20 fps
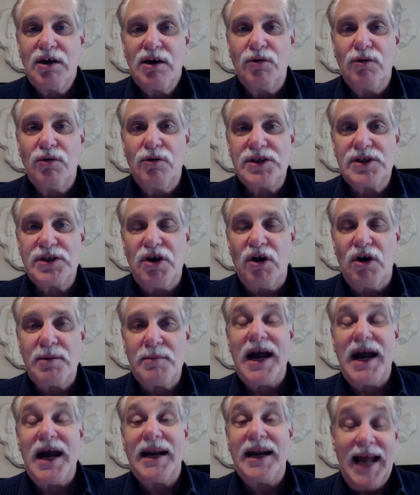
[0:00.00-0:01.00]
who is going
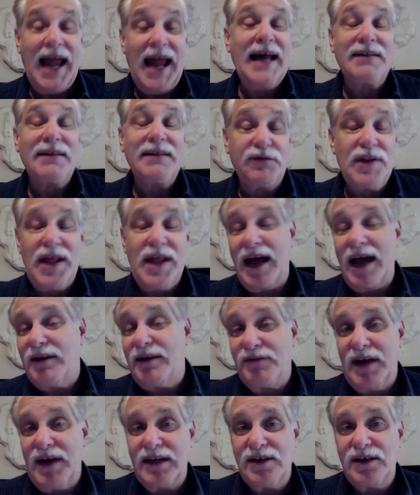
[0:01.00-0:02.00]
to be on hand for that
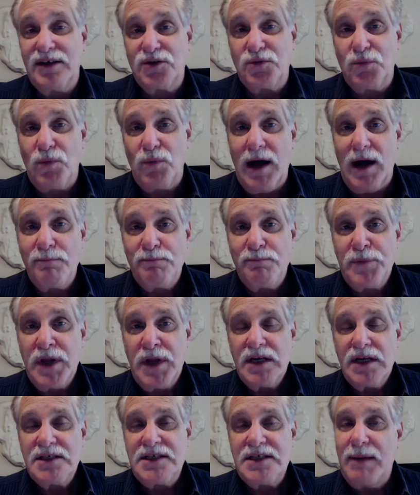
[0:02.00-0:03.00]
event as well.
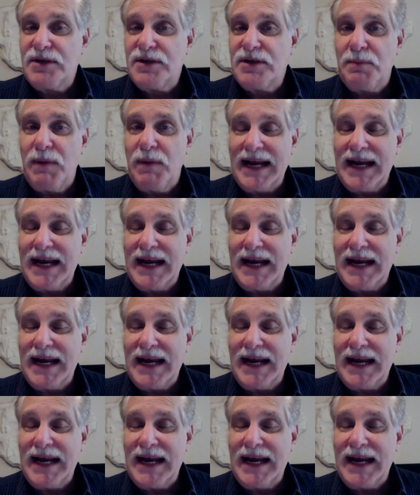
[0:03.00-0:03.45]
His name is